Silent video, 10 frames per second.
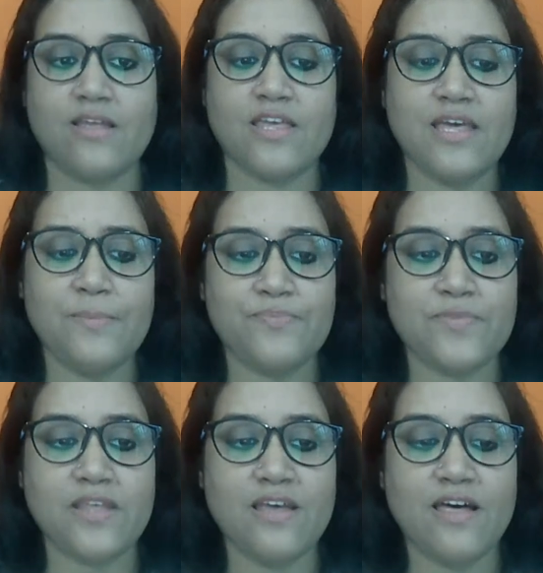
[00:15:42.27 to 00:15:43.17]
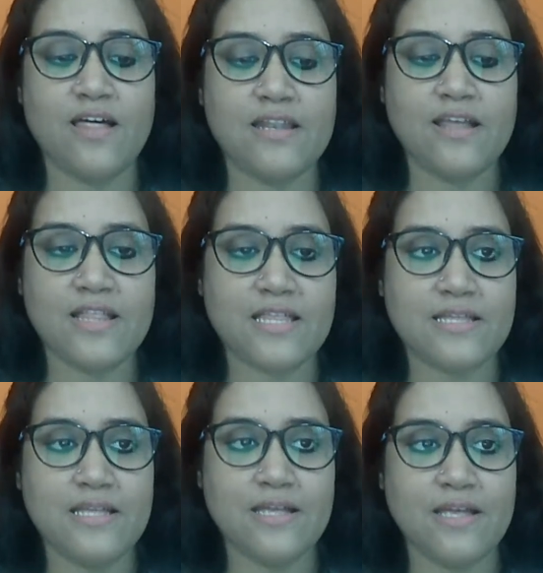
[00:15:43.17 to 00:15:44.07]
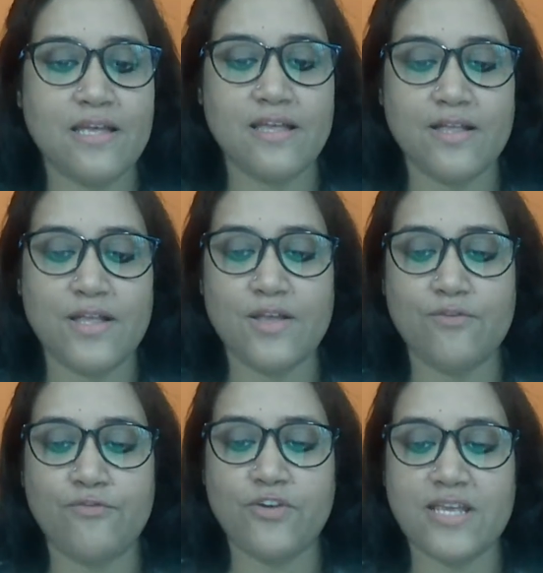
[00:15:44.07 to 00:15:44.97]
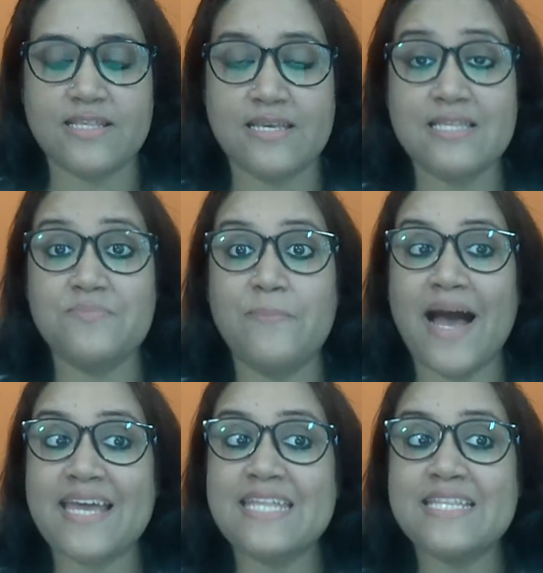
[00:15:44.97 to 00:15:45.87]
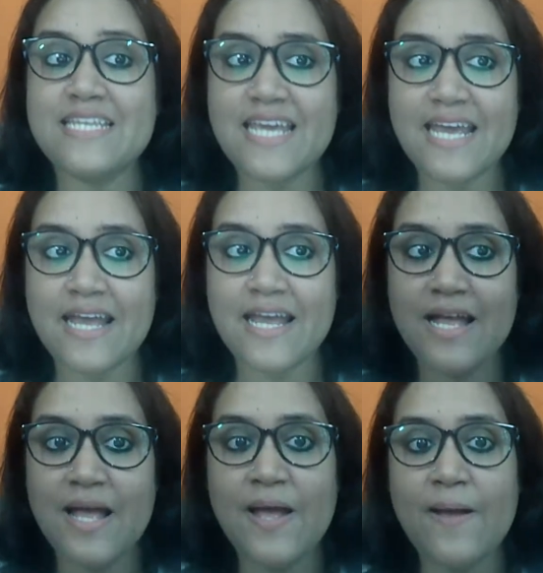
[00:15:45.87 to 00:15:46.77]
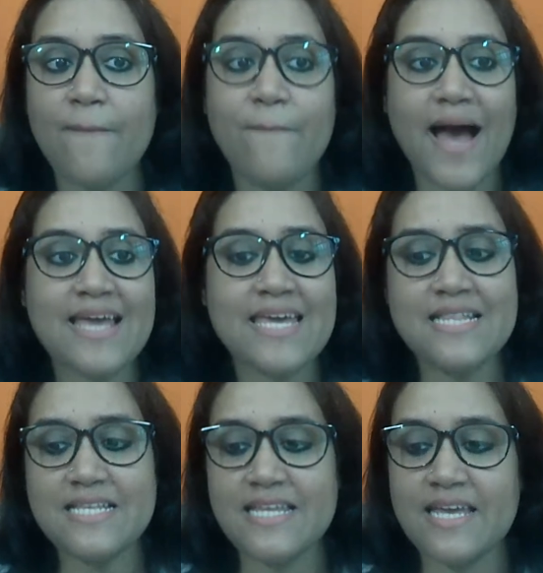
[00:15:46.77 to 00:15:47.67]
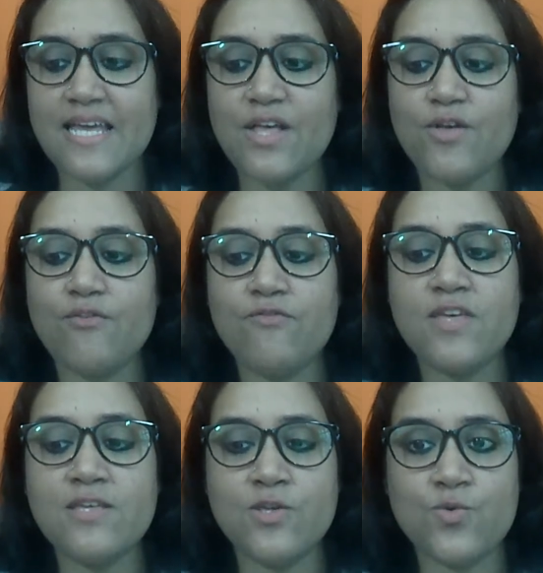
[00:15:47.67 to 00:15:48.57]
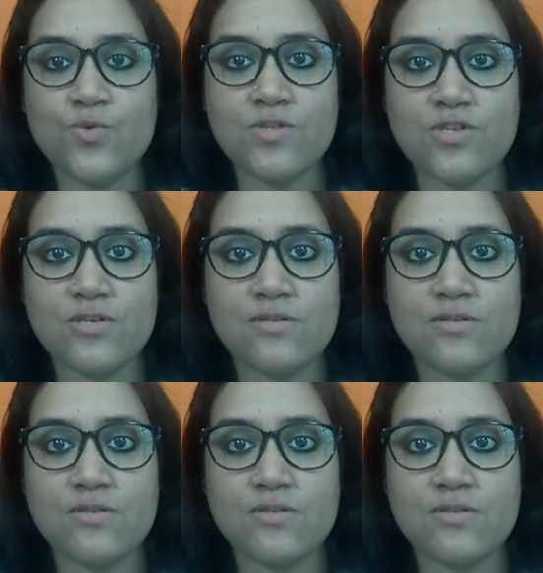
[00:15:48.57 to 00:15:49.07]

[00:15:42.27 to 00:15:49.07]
Okay. Another phrase is back in the day. Back in the day, we used